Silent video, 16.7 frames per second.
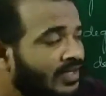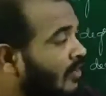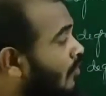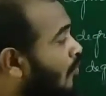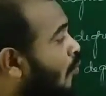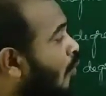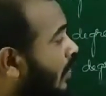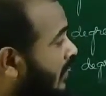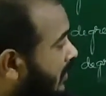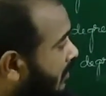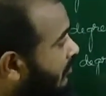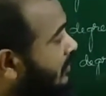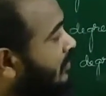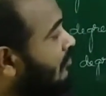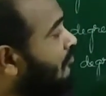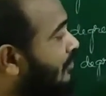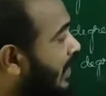whatever
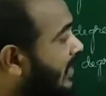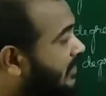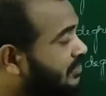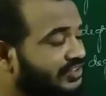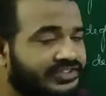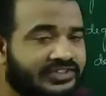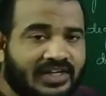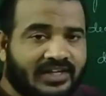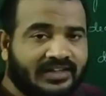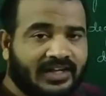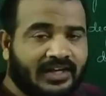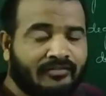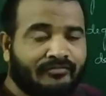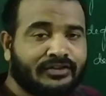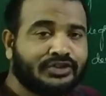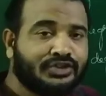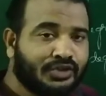the fractions are there,
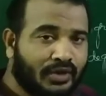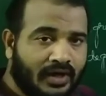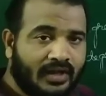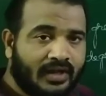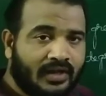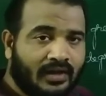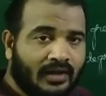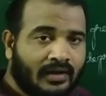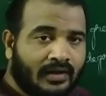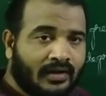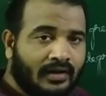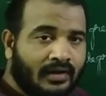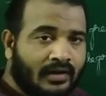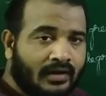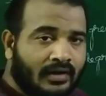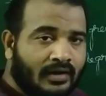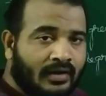we should
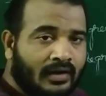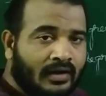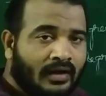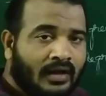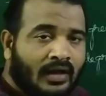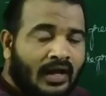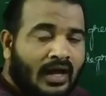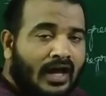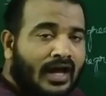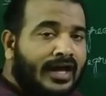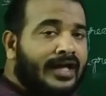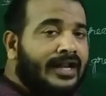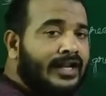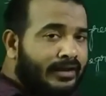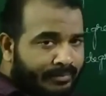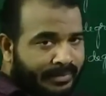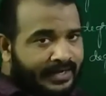
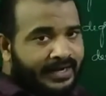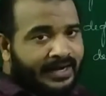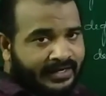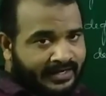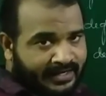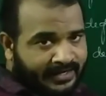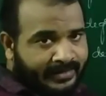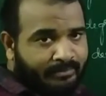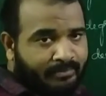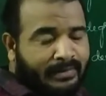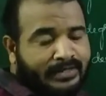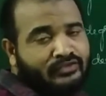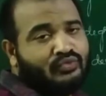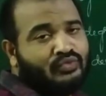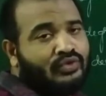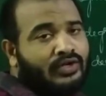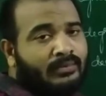eliminate it by
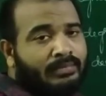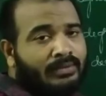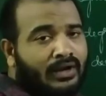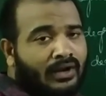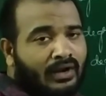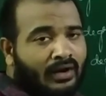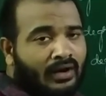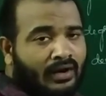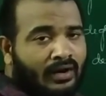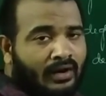suitable